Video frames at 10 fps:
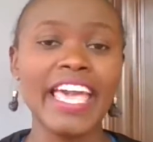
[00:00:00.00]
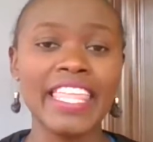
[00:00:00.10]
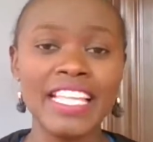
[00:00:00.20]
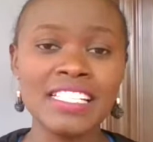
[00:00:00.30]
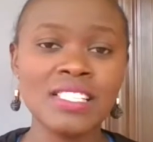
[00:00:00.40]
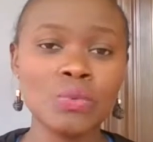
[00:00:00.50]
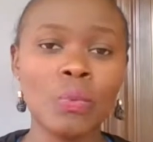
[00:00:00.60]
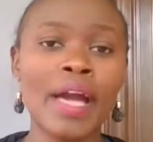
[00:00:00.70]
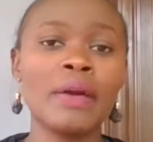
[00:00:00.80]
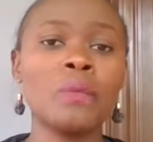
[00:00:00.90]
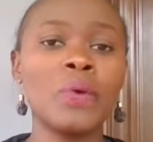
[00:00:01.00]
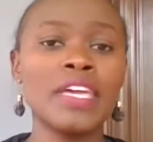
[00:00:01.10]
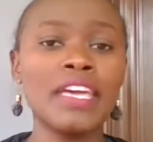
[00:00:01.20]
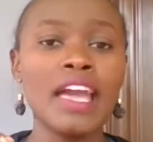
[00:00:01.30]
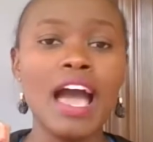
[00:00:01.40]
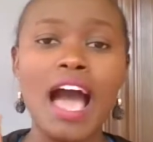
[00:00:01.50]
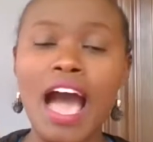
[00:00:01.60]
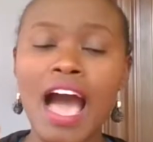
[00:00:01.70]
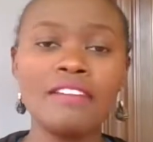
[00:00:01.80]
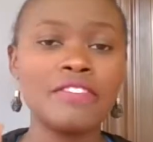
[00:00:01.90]
and that is why we
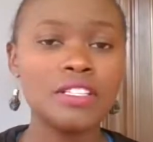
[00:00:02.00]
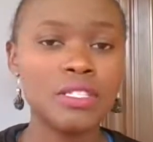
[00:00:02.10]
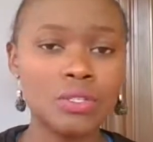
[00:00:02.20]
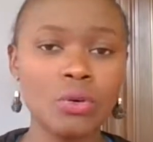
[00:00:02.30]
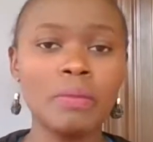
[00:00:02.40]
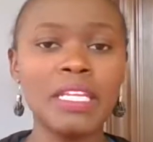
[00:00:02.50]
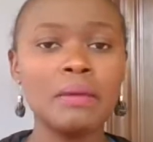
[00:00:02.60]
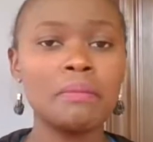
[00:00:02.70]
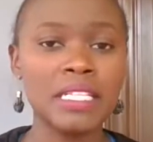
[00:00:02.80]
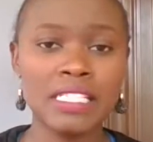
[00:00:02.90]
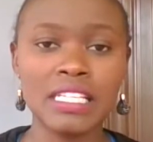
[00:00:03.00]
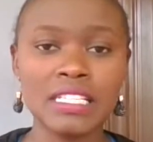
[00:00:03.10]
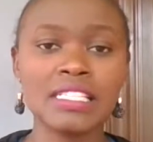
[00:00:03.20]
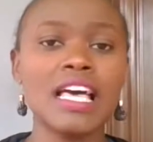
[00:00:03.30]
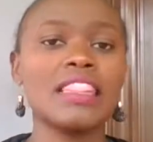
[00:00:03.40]
have so many meetings